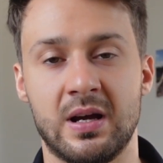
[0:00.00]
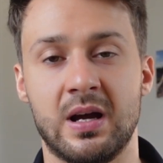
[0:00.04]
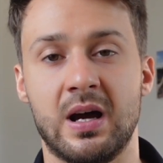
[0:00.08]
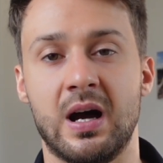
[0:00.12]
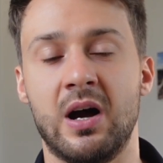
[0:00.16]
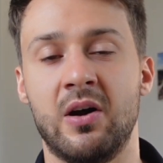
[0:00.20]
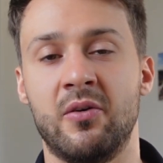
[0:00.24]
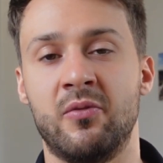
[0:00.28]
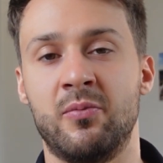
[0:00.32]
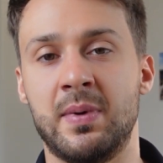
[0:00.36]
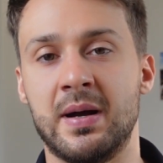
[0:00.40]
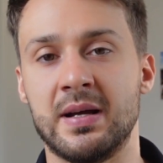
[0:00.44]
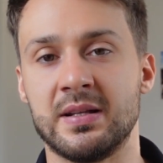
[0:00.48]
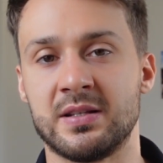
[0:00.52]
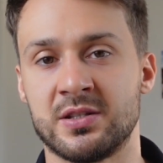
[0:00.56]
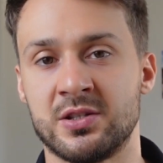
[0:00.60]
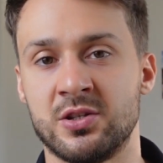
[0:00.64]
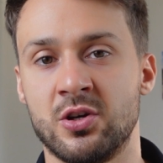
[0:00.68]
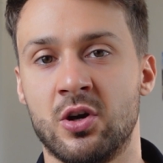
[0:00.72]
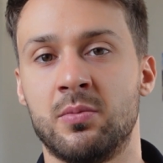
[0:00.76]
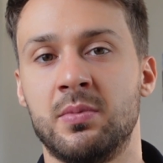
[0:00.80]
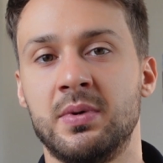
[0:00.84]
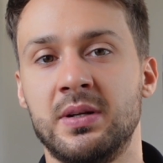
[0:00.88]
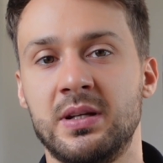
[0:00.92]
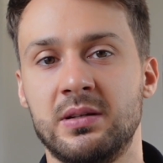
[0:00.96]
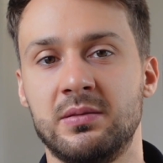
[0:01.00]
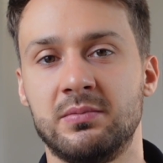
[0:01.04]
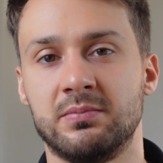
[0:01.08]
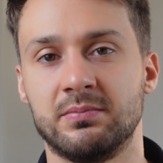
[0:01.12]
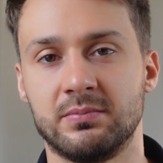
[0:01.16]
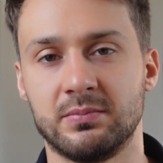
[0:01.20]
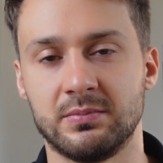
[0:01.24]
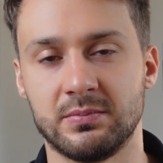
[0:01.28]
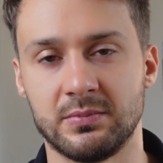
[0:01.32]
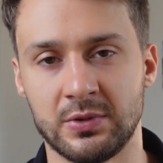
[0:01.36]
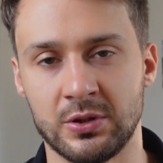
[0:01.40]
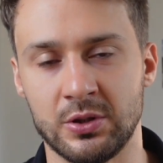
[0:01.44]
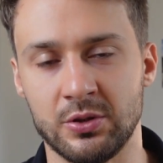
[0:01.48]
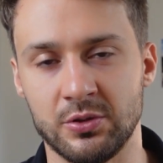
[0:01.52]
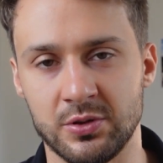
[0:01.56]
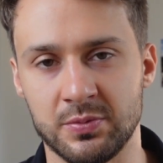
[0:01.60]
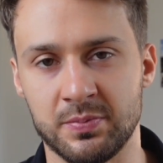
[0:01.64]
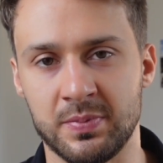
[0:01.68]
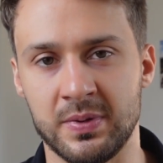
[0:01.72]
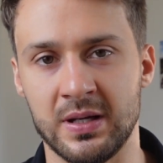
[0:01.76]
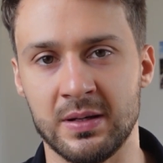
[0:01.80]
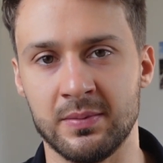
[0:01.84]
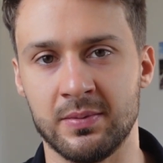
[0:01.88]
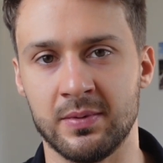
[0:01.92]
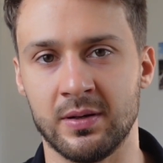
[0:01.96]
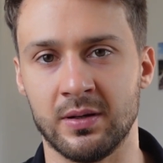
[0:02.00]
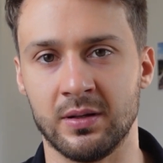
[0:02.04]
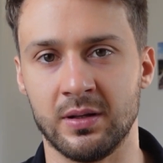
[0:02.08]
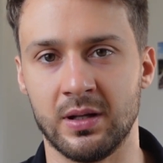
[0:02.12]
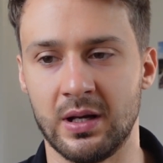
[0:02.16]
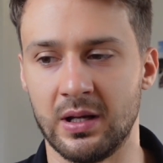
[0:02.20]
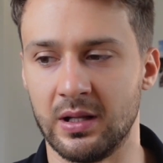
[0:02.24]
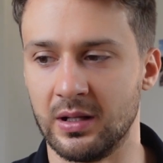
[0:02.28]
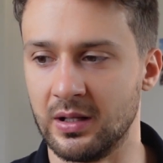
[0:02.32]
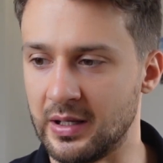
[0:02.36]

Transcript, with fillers: I've met so many good people,